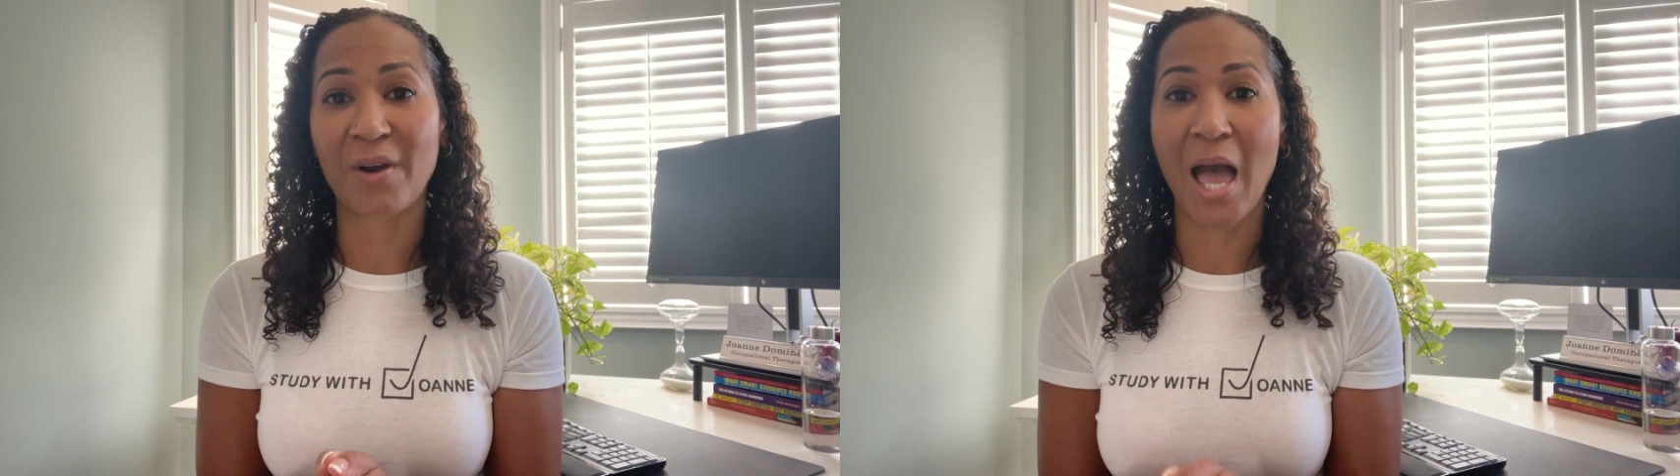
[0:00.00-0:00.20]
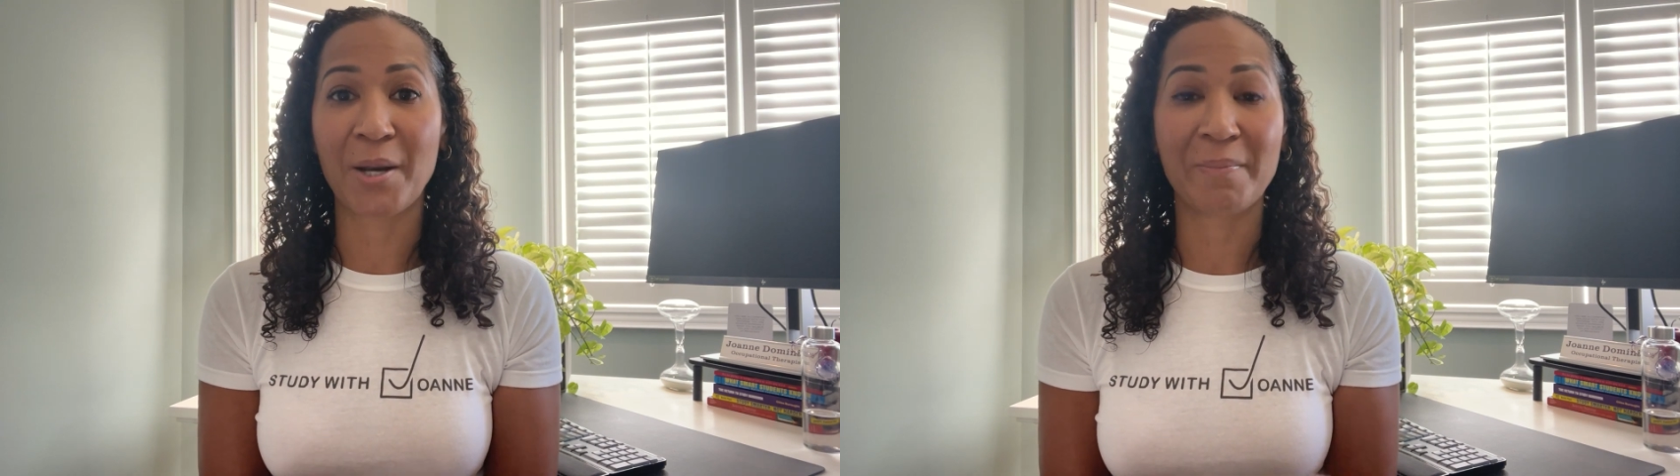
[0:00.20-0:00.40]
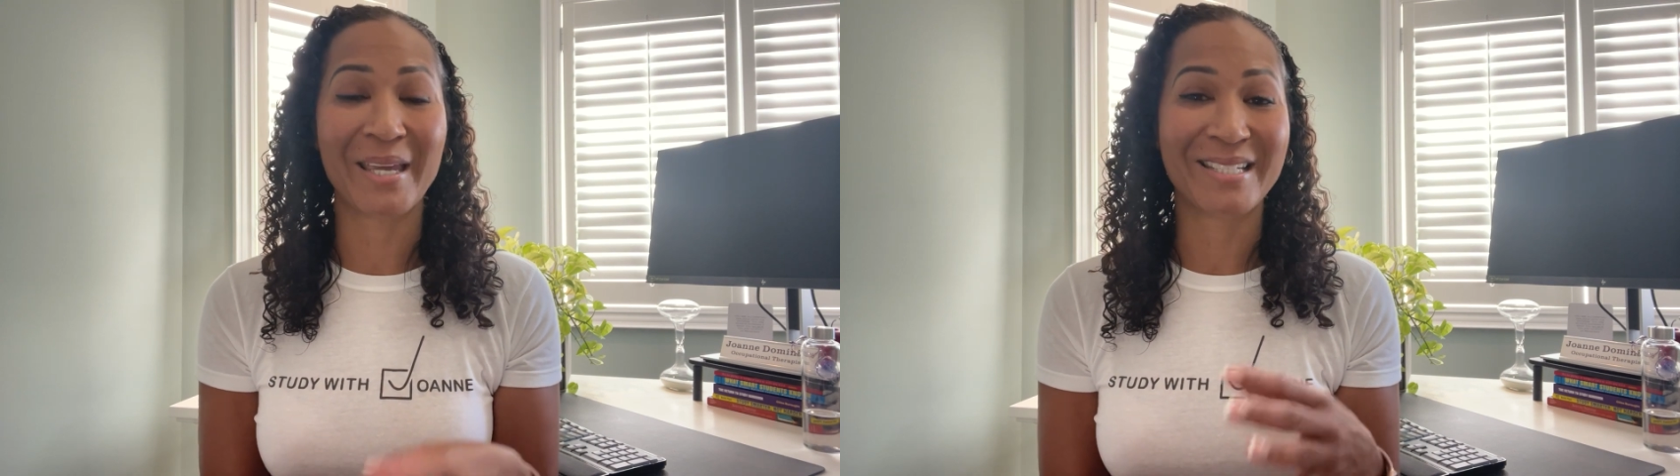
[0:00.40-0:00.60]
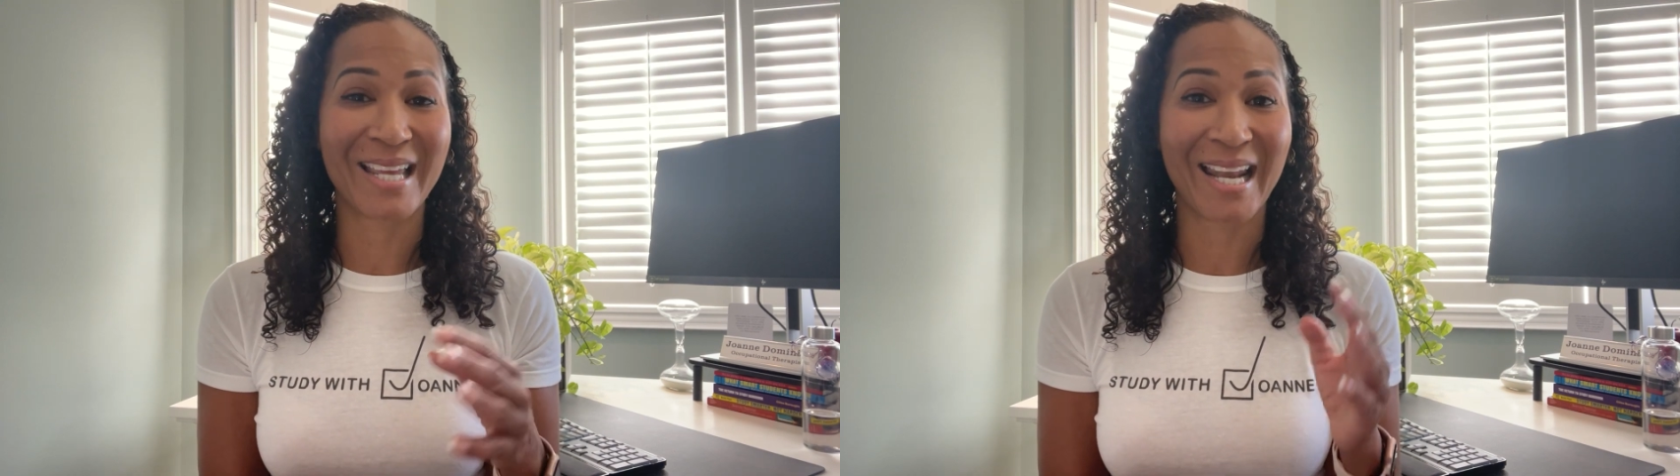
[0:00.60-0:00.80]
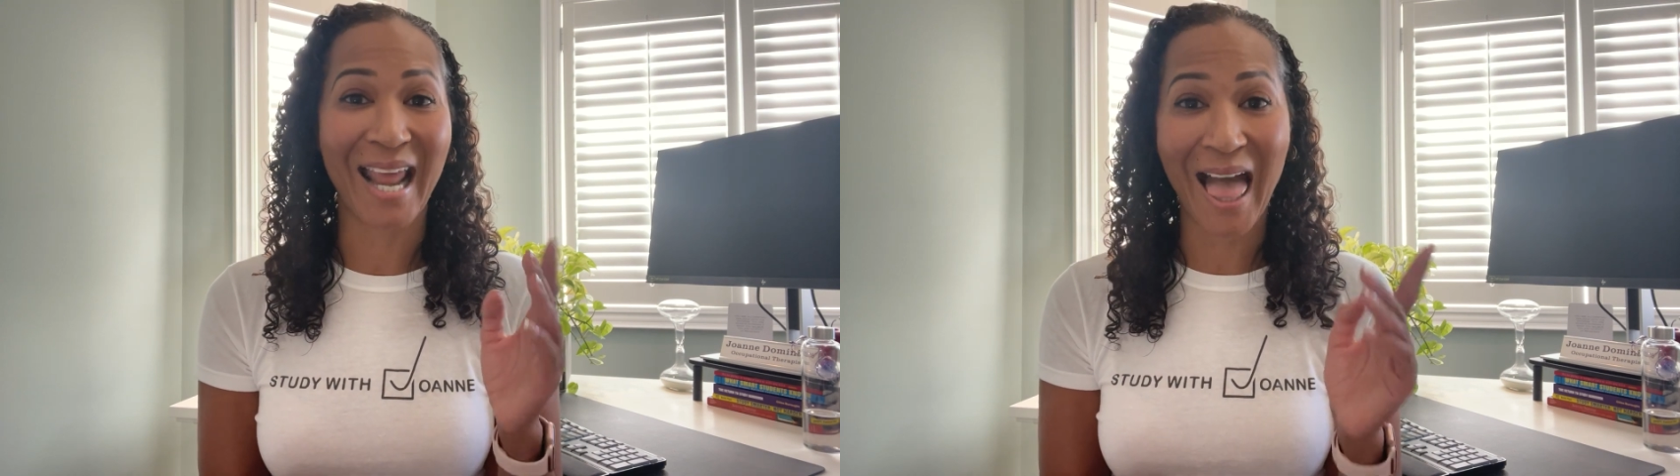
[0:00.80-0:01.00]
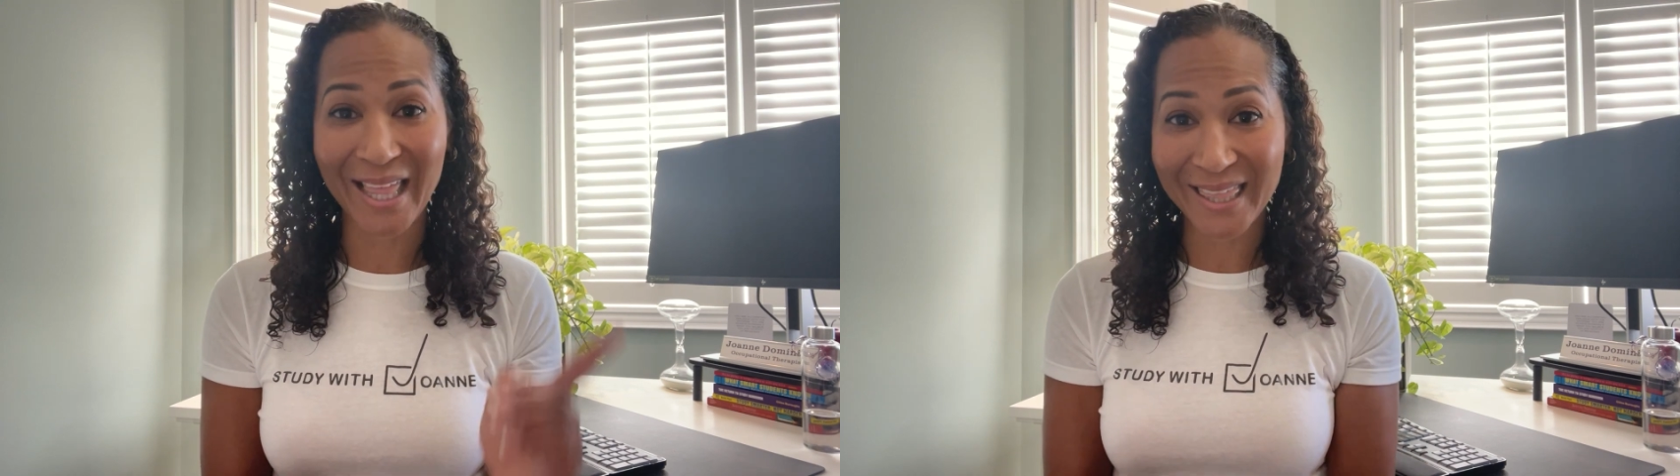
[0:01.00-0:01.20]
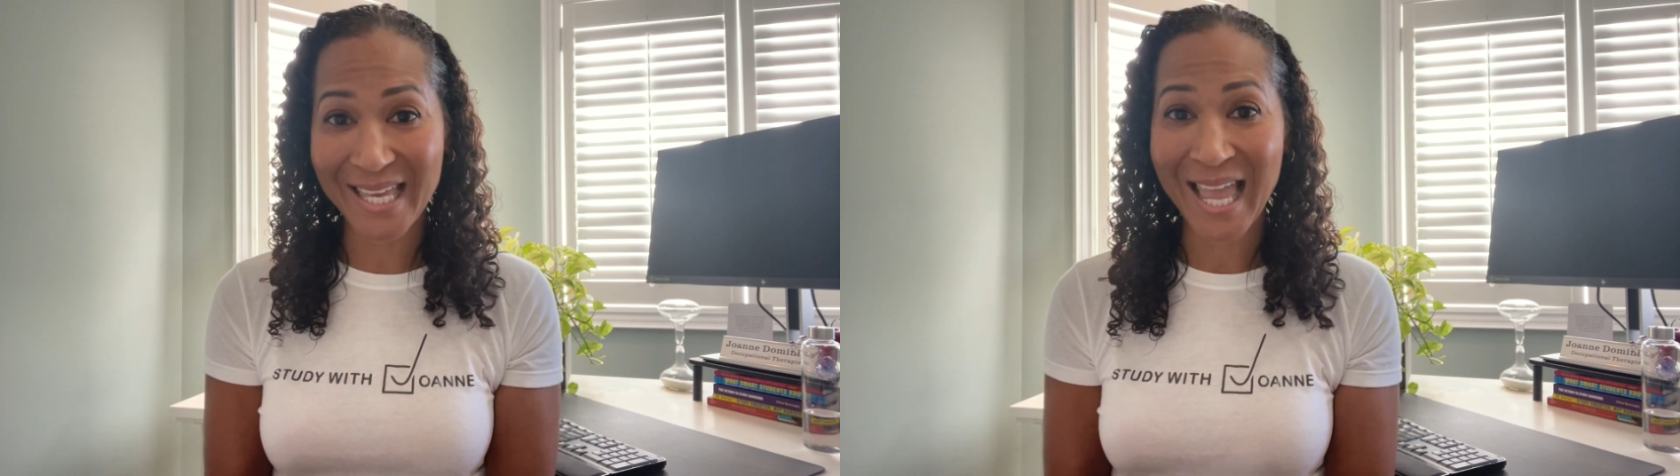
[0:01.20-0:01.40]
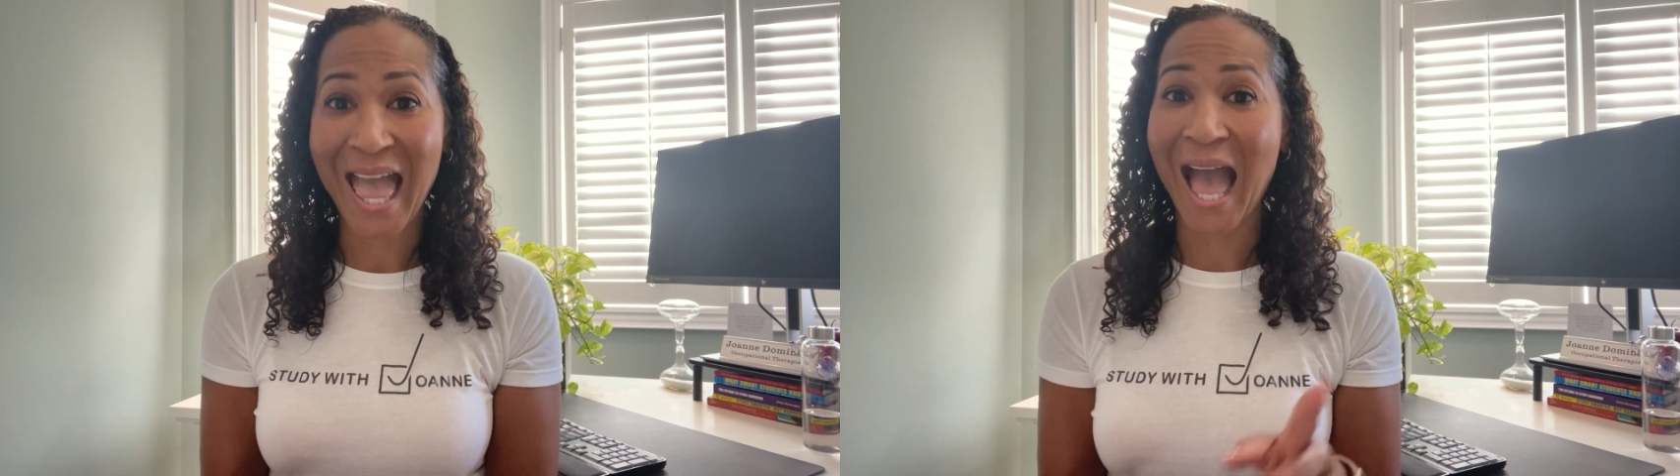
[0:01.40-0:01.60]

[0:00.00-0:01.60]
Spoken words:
how to maintain healthy